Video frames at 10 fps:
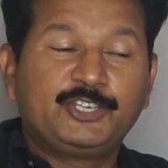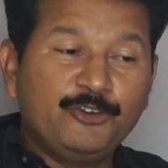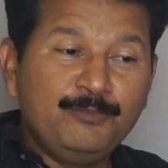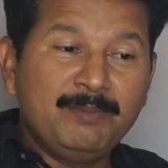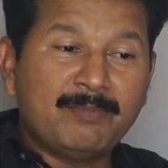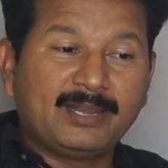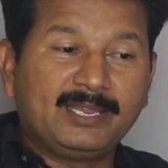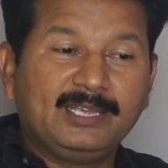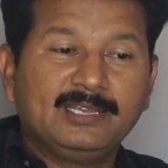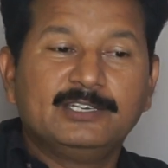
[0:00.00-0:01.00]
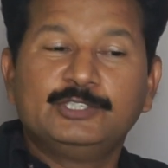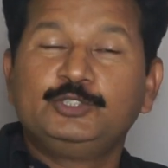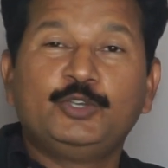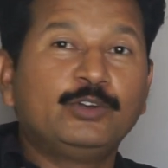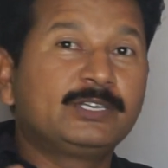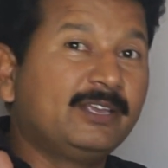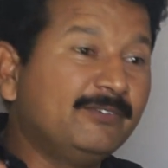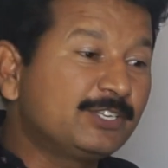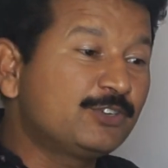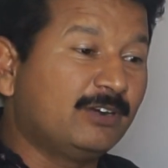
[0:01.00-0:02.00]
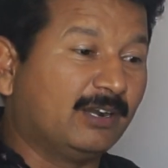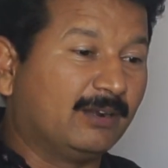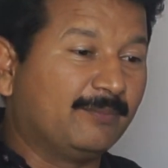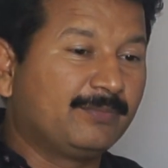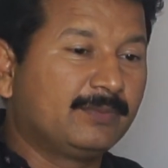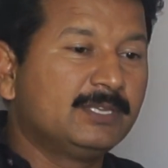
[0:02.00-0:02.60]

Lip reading: Give me money. Don't give it to her.